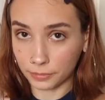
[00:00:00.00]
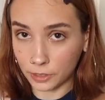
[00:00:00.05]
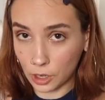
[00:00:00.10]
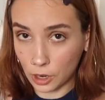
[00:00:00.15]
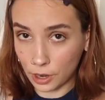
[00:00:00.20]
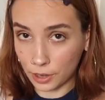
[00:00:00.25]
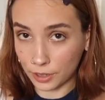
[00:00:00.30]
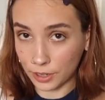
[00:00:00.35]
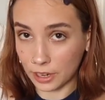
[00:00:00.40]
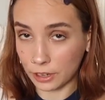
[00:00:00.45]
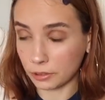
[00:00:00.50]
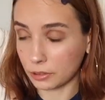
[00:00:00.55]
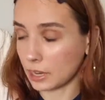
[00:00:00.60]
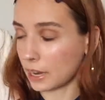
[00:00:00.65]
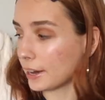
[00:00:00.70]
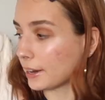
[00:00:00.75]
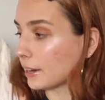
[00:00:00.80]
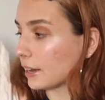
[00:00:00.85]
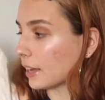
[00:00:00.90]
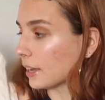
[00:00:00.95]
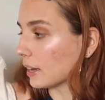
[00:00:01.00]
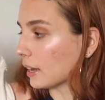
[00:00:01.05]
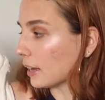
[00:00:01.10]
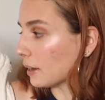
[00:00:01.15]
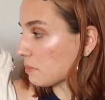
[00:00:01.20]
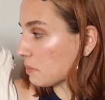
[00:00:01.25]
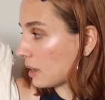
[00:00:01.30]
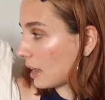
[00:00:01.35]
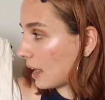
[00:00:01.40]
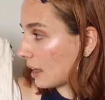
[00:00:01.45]
collar outline, and
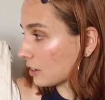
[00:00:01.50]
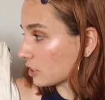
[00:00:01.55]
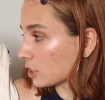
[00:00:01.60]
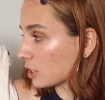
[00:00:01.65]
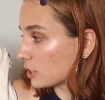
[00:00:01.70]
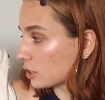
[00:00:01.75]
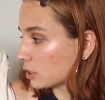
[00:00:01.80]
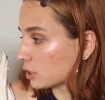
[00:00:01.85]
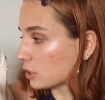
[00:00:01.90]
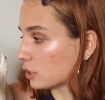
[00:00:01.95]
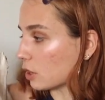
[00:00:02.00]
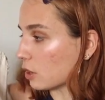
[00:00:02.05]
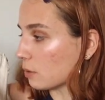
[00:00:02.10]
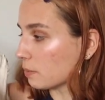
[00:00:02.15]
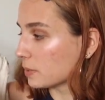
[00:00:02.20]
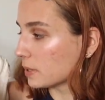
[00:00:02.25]
I'm actually so